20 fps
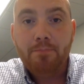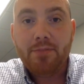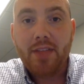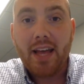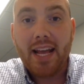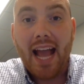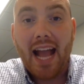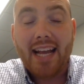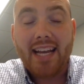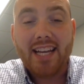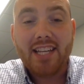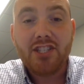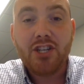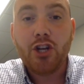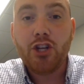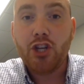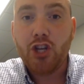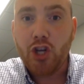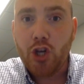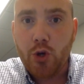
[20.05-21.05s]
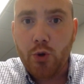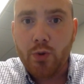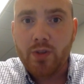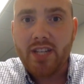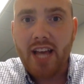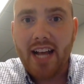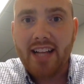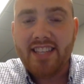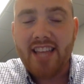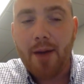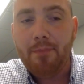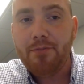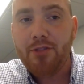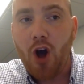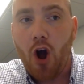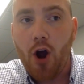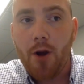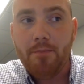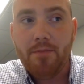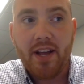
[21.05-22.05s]
The Yankees could use a depth
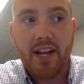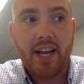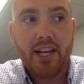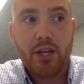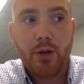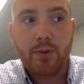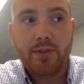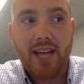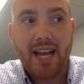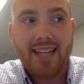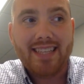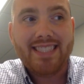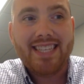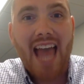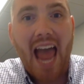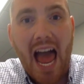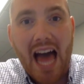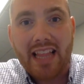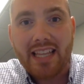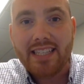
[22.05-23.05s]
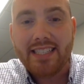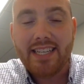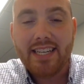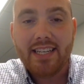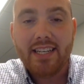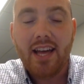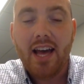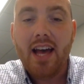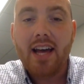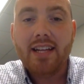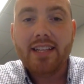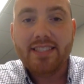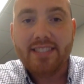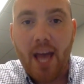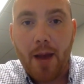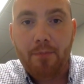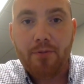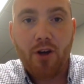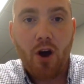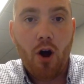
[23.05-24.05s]
arm. They can use a talented
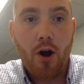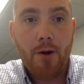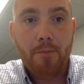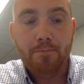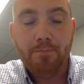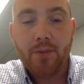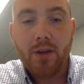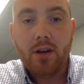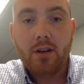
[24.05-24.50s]
depth arm.